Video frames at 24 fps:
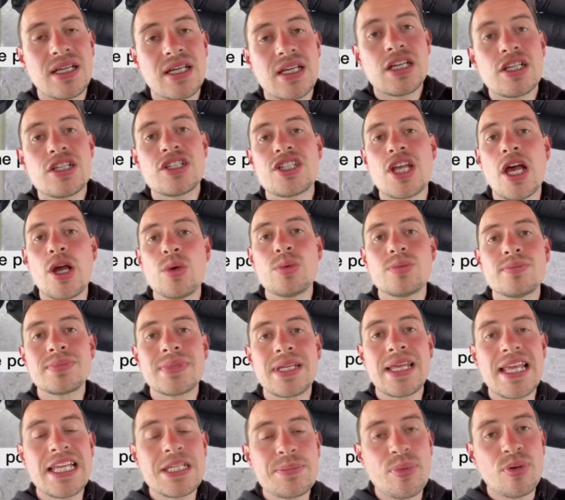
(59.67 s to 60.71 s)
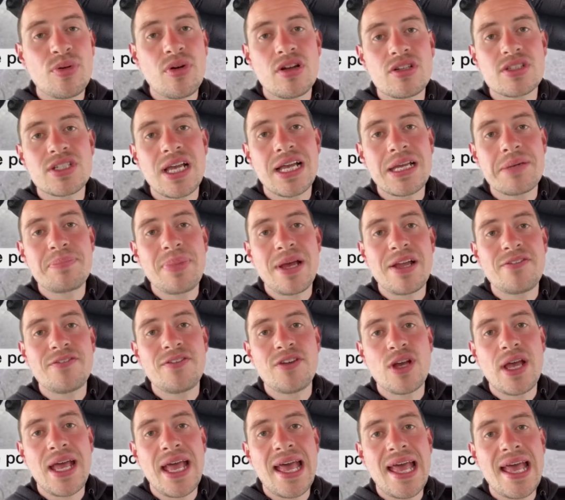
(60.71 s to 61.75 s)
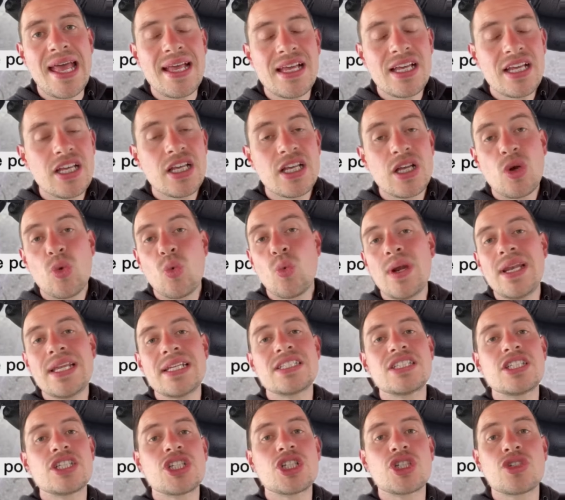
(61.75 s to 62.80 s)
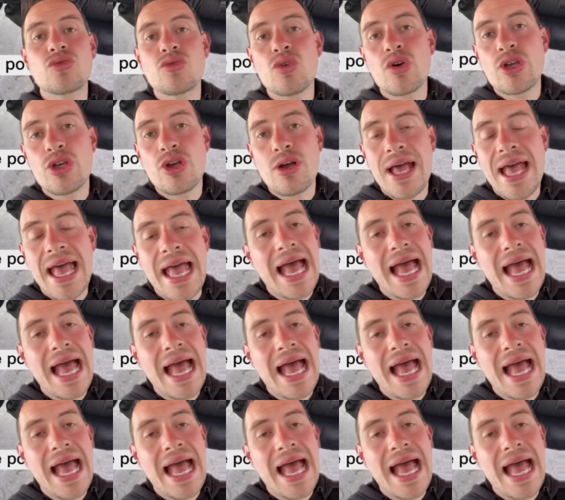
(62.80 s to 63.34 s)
So, is peroxide bad for your hair? Will it destroy your hair?